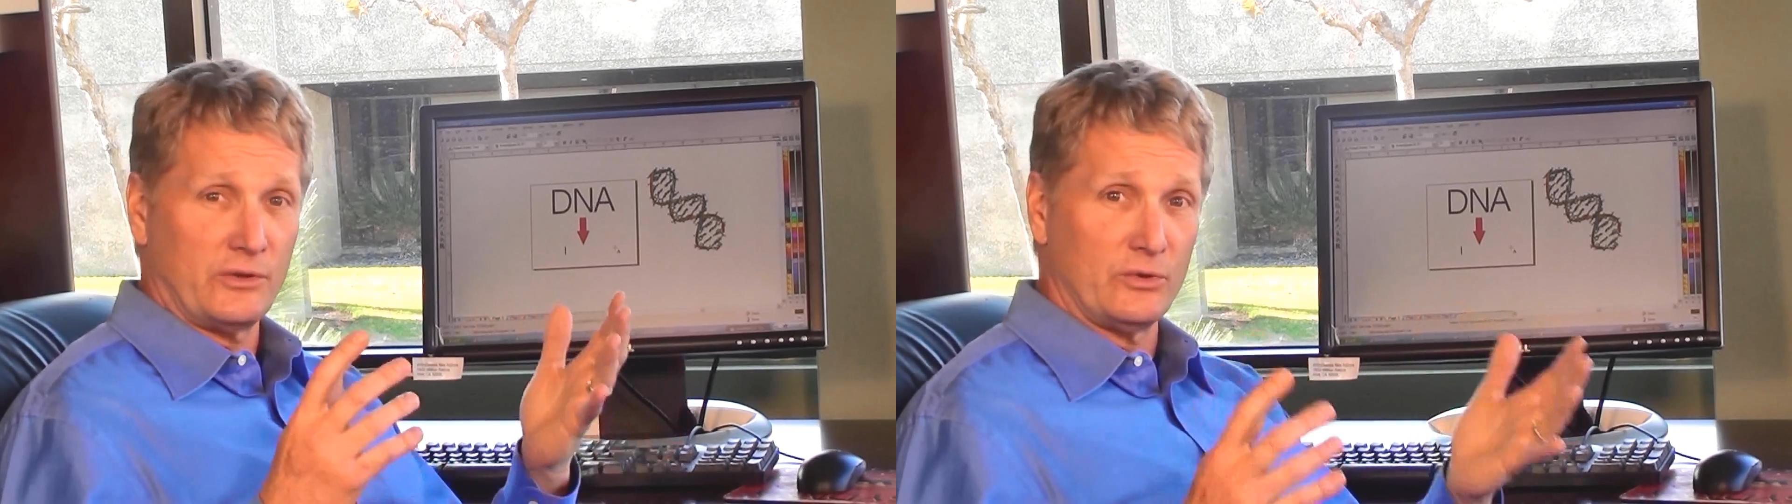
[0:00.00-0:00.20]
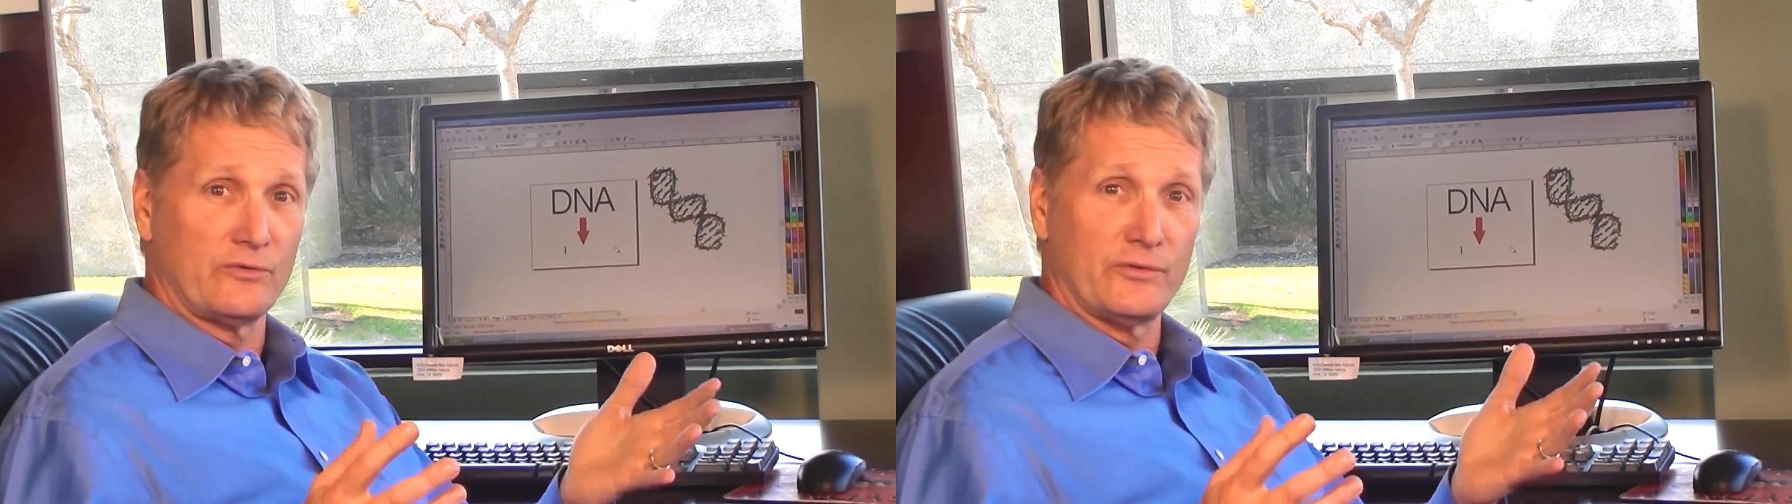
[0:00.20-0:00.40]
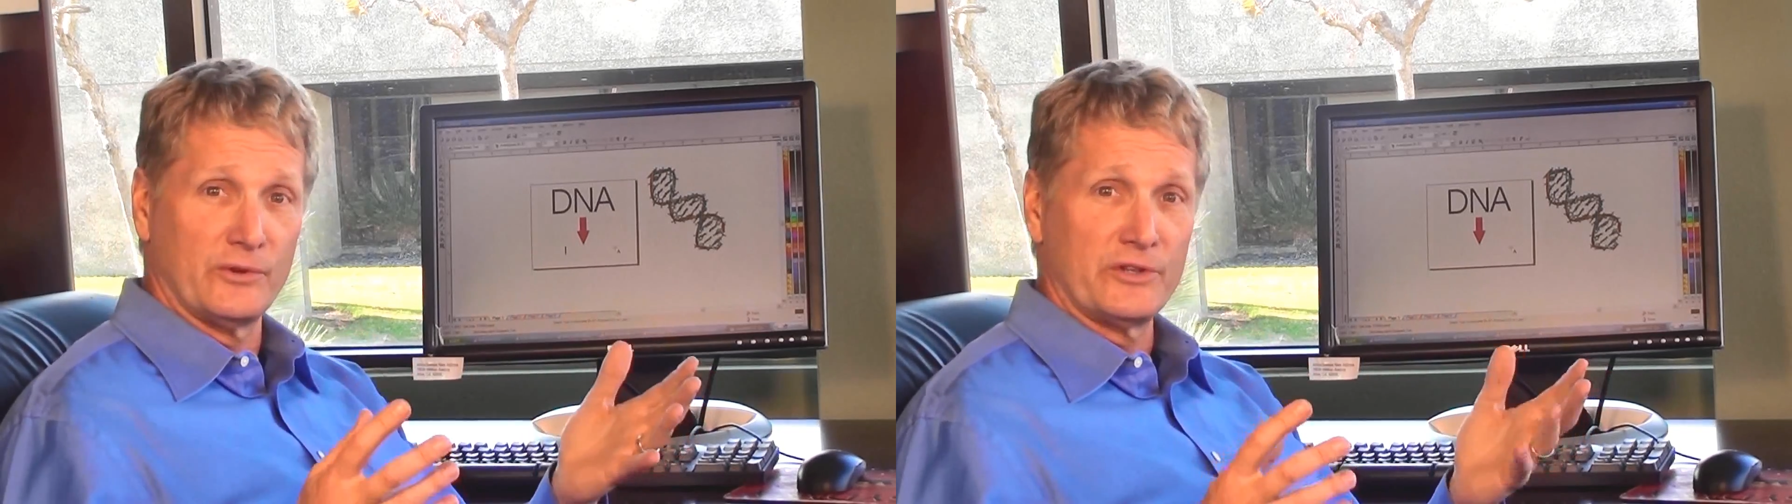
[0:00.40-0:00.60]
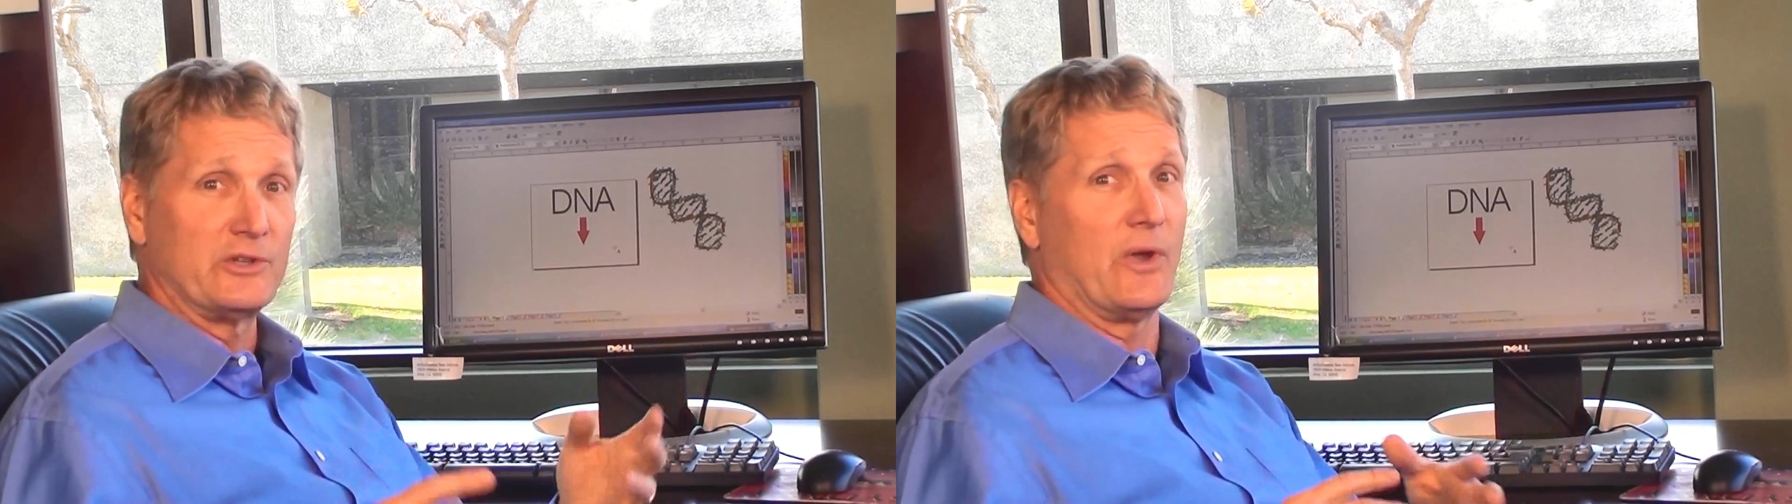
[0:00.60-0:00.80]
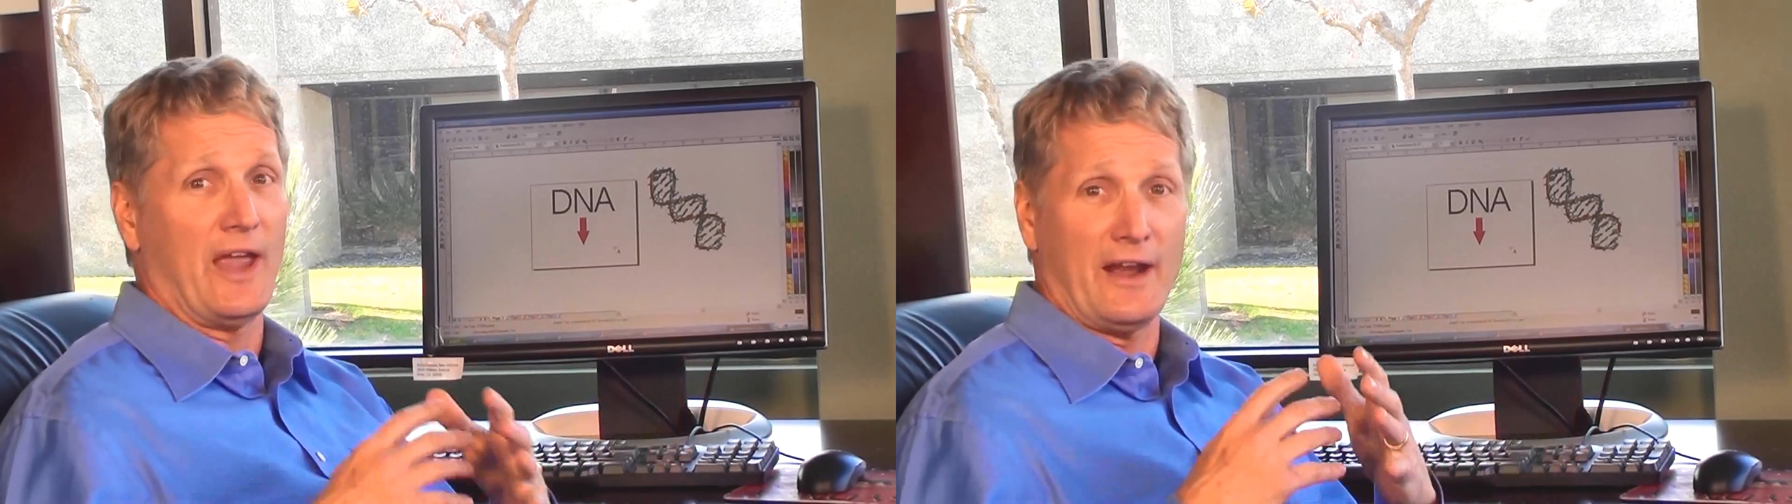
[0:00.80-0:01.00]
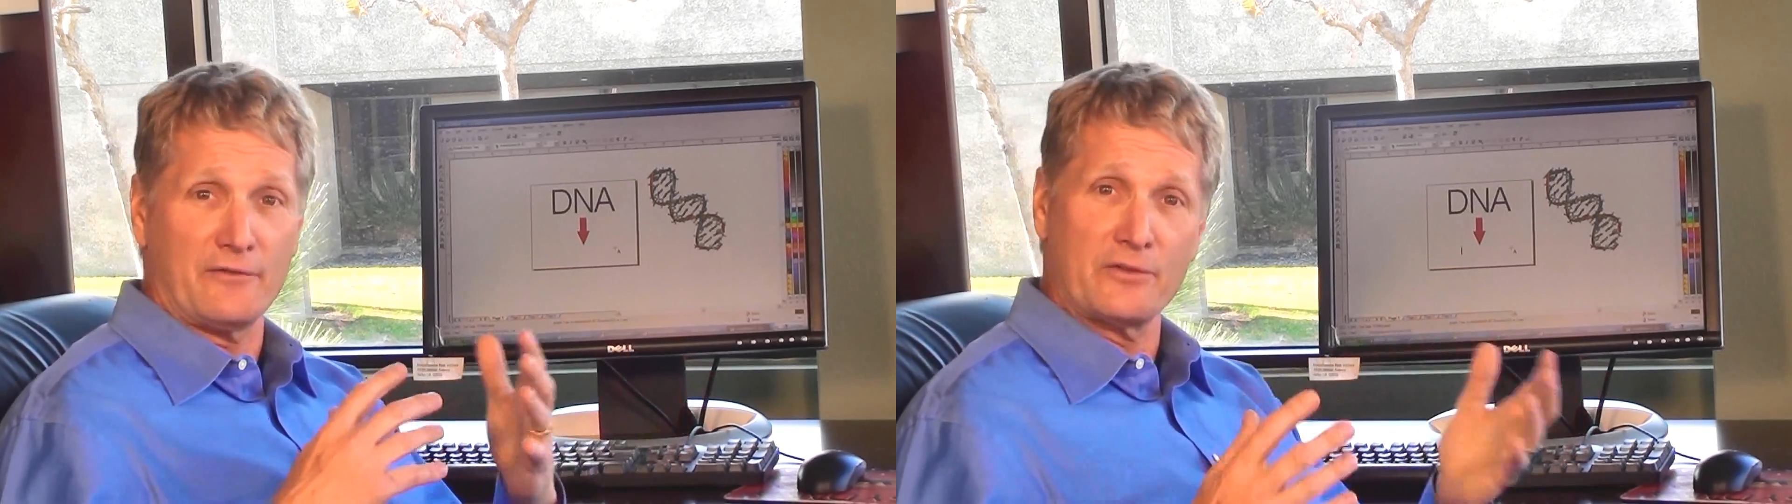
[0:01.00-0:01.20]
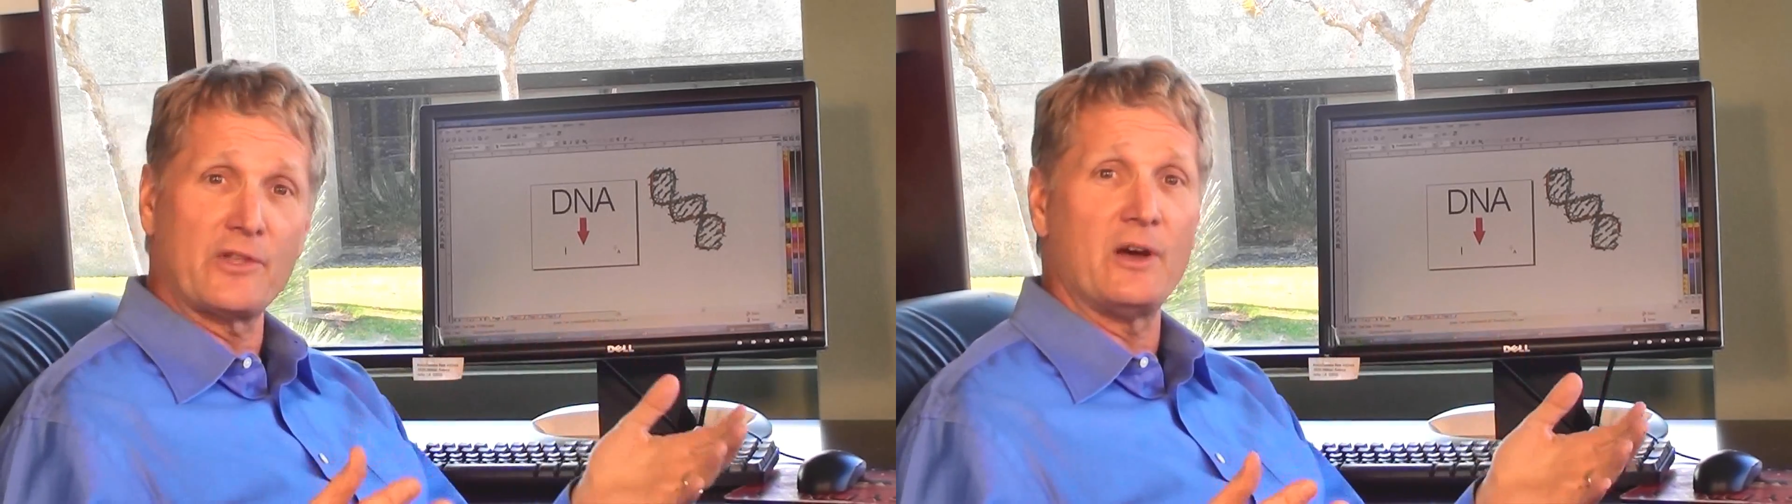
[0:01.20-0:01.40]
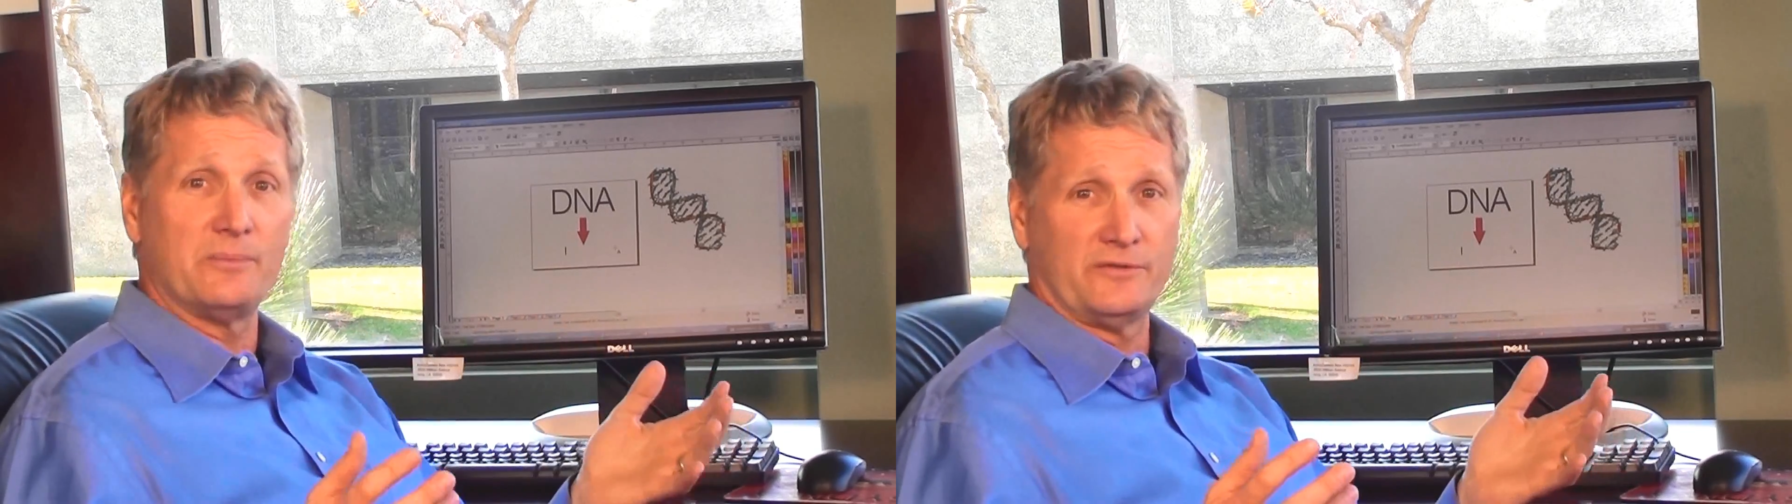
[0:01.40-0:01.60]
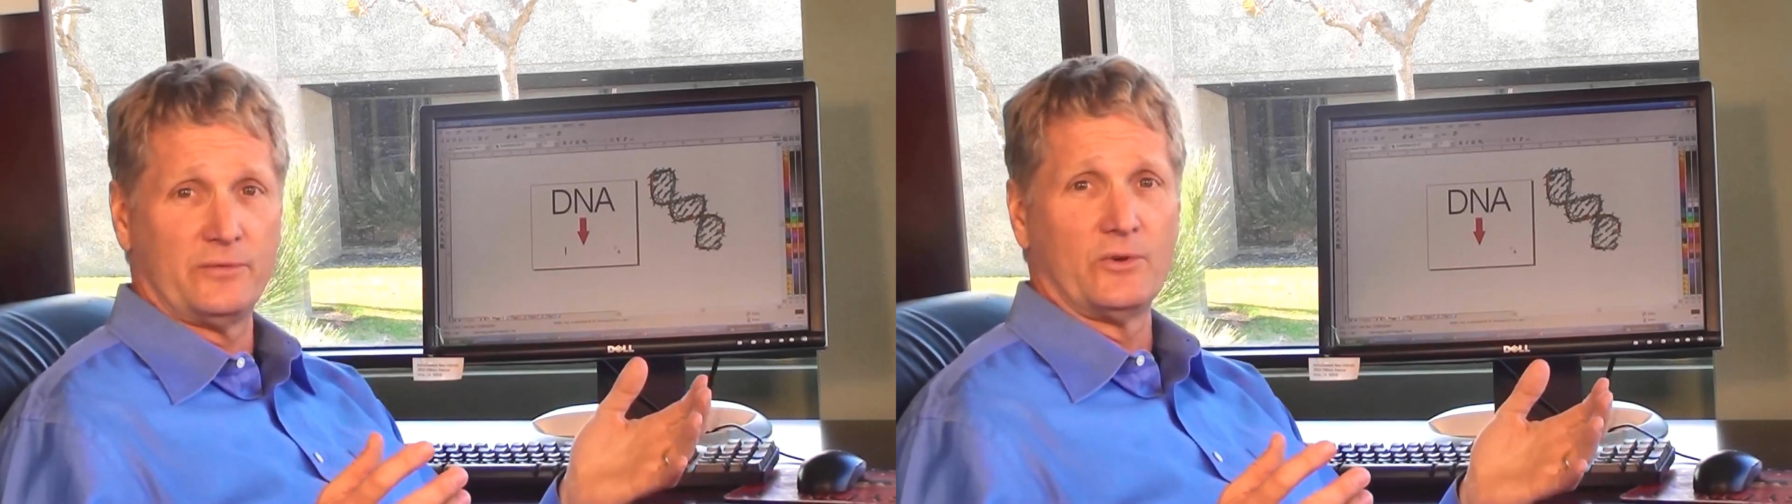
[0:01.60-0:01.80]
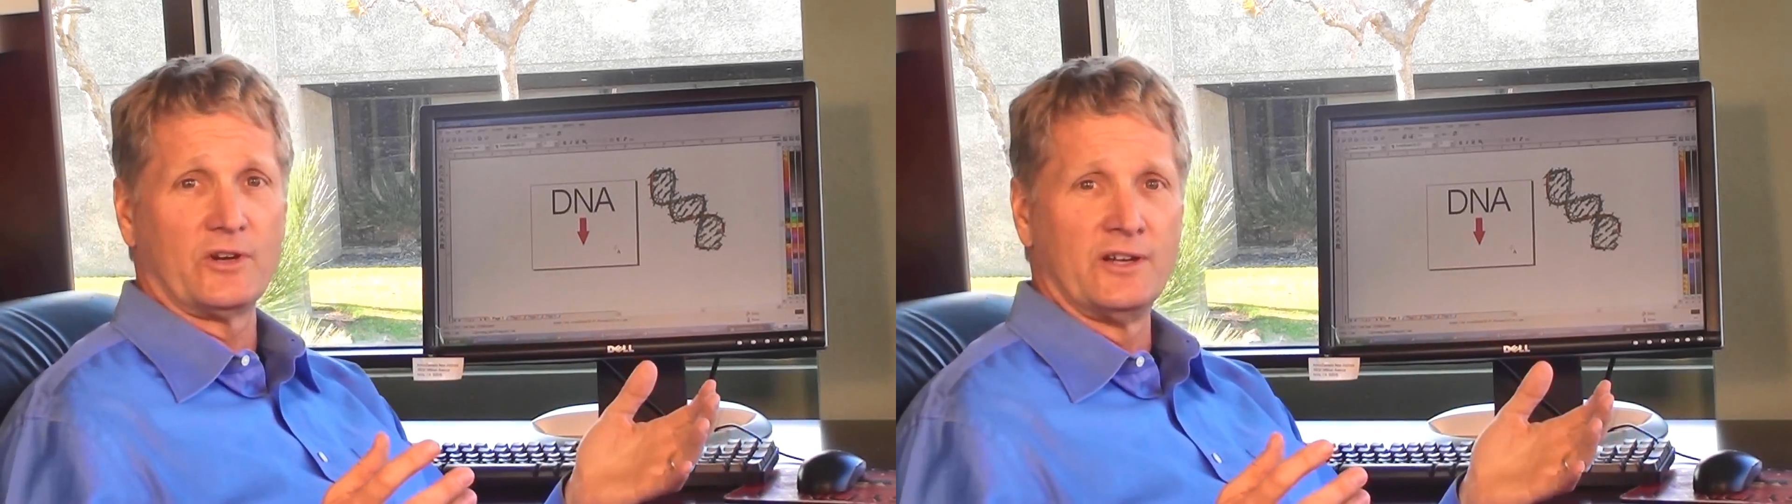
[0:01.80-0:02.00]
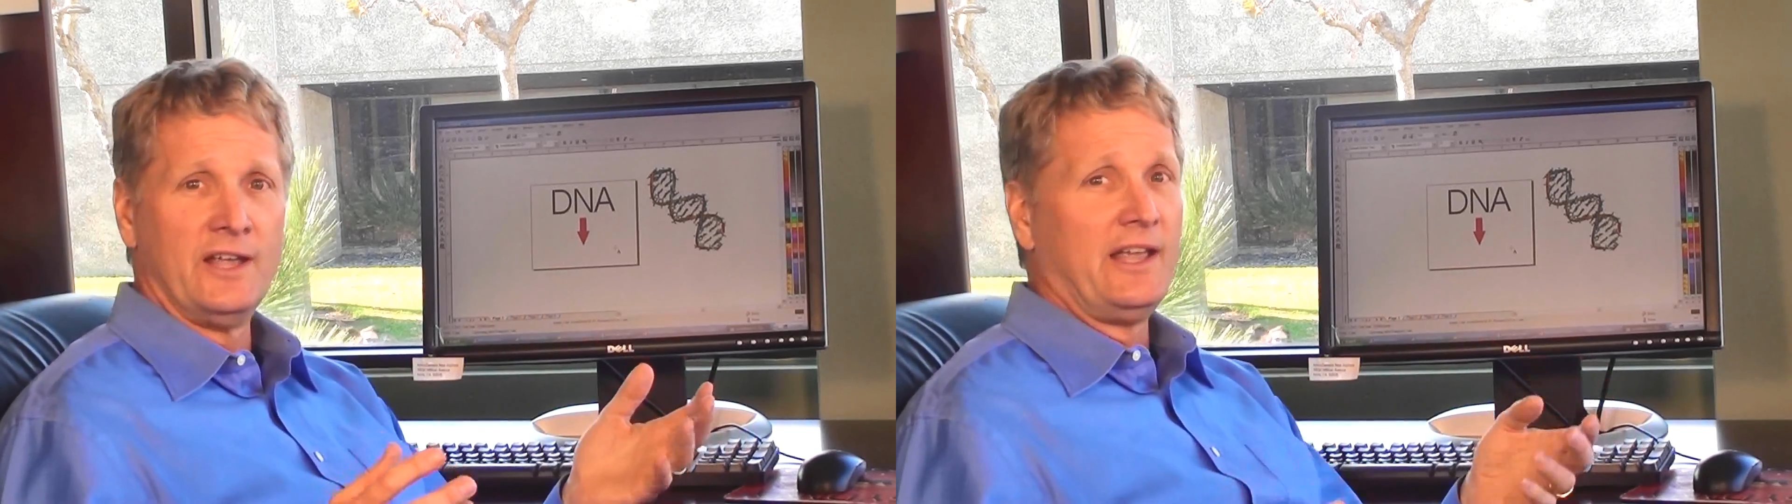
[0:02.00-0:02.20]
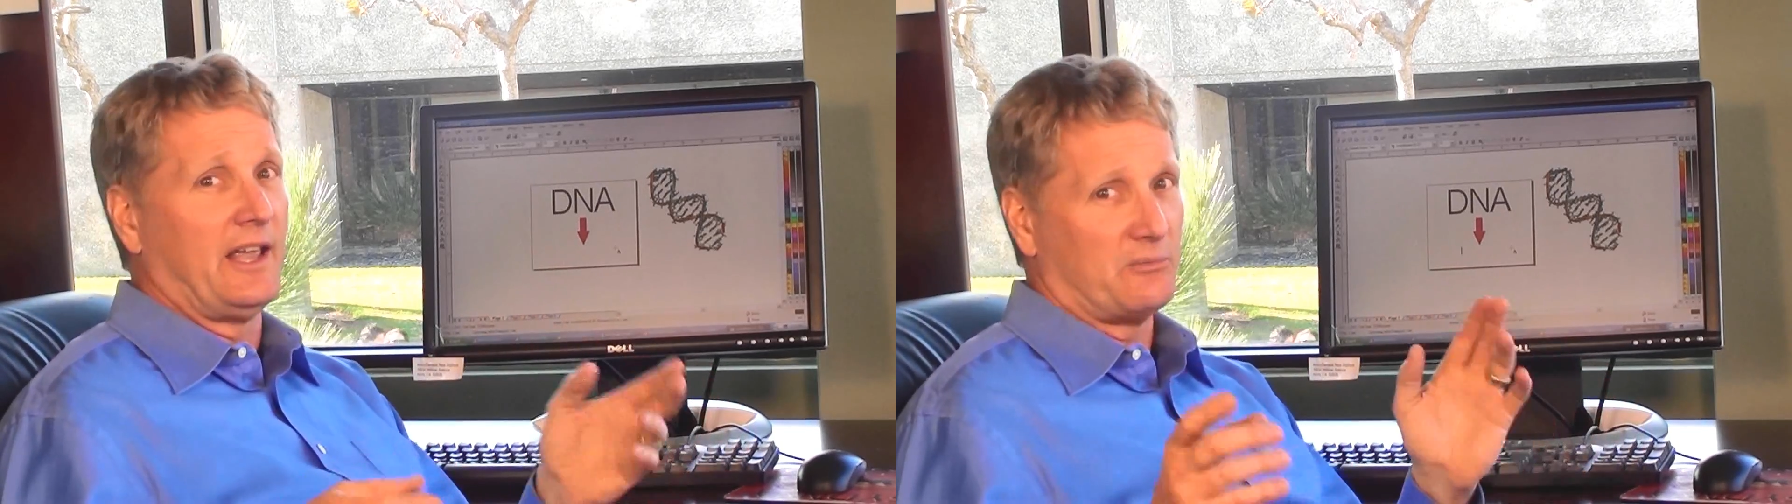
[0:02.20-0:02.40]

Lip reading: youthful than you ever thought before,